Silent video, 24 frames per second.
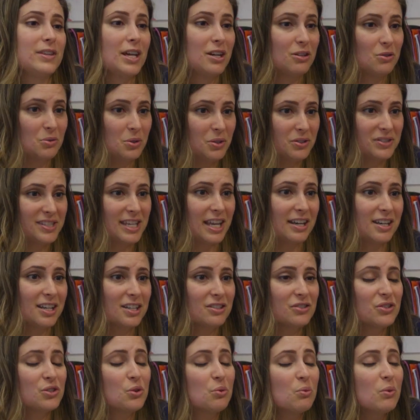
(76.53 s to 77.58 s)
of that goal
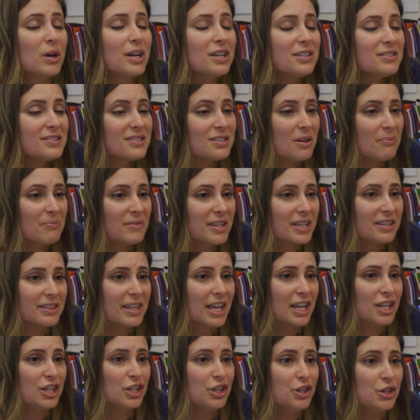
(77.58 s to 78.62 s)
setting. So what is something
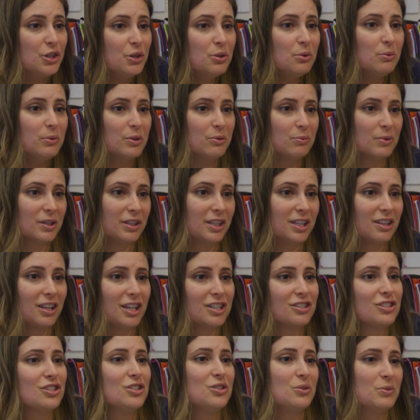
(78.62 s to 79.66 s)
that you would really
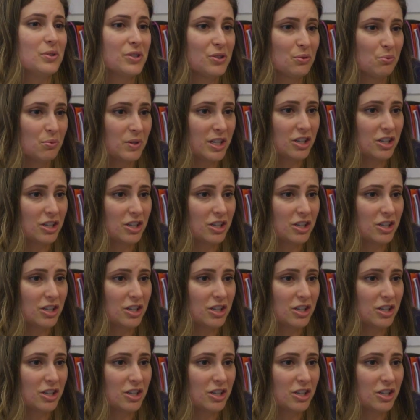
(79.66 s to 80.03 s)
like to do as a